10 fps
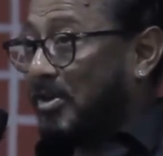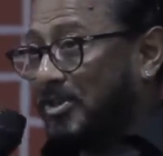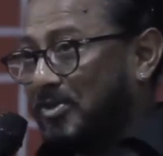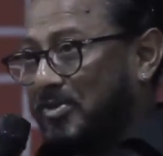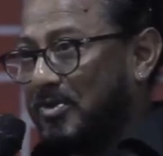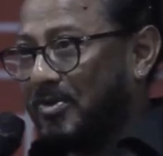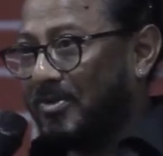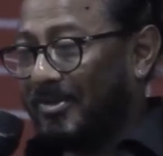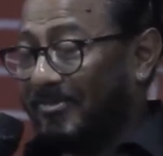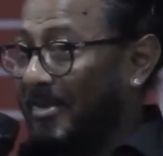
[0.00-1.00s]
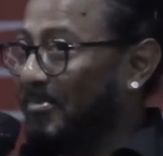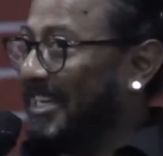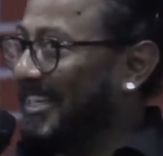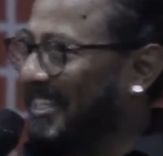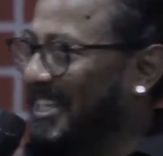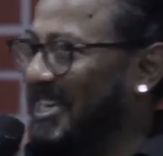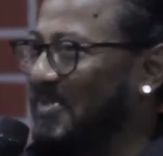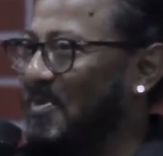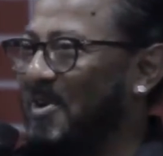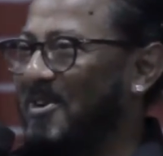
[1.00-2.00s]
wanted to know if I'm dating
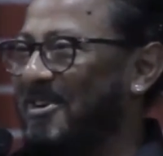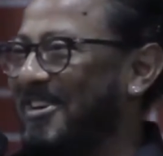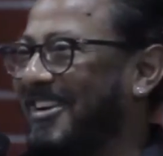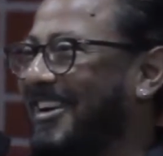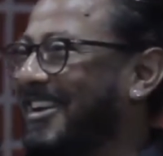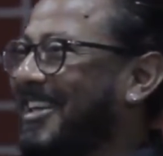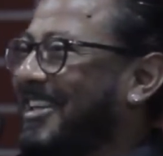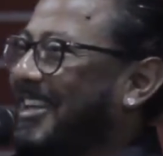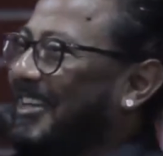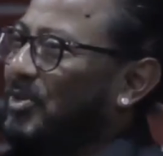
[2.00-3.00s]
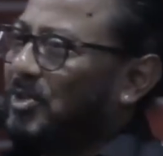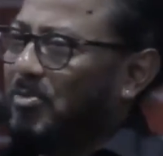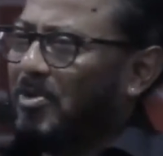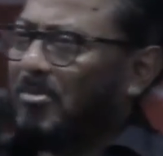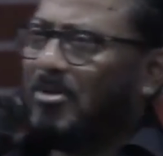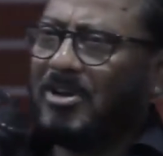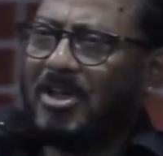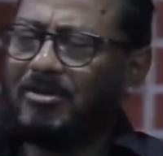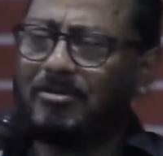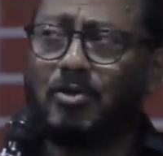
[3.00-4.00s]
anyone, and just spoke about
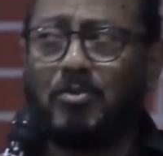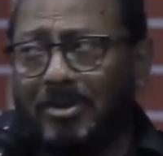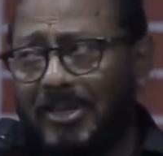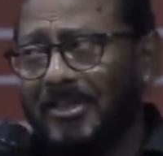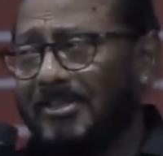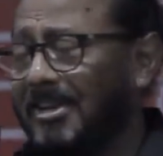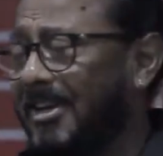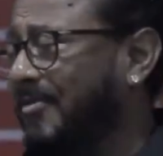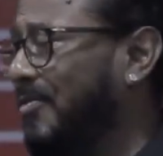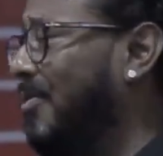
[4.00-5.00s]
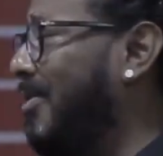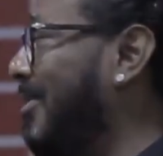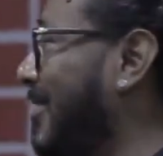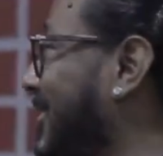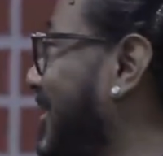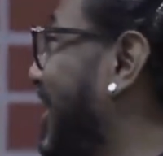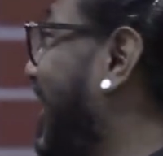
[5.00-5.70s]
how lonely his life was,